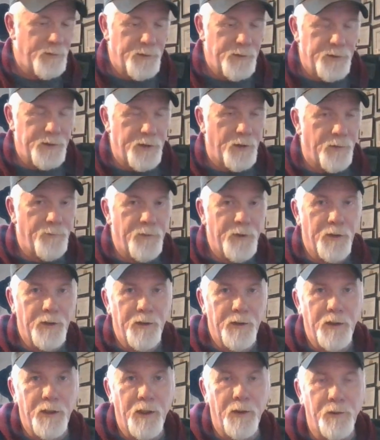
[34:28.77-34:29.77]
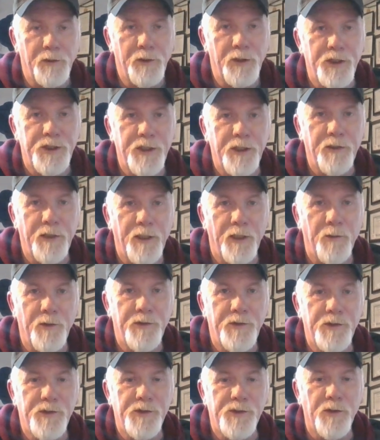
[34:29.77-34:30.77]
So I wanted to share that
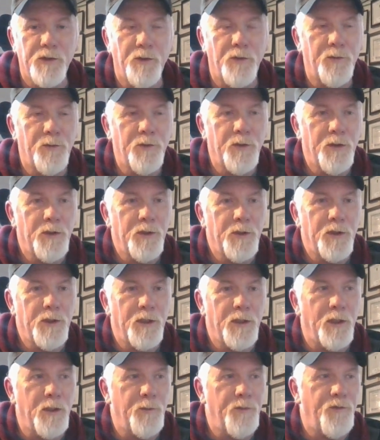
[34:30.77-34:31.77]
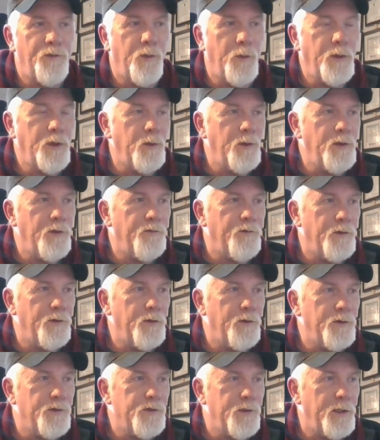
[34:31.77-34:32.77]
with you. So uh, before we go any
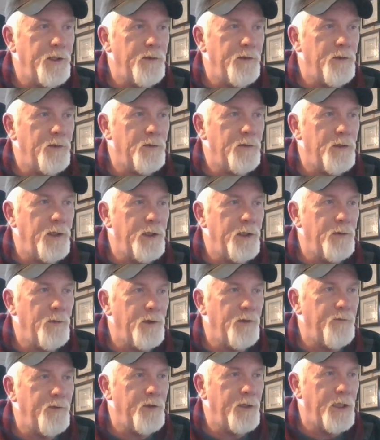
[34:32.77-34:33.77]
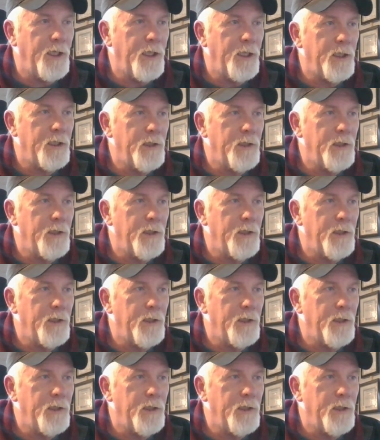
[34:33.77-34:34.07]
further, so I didn't, I didn't want to forget.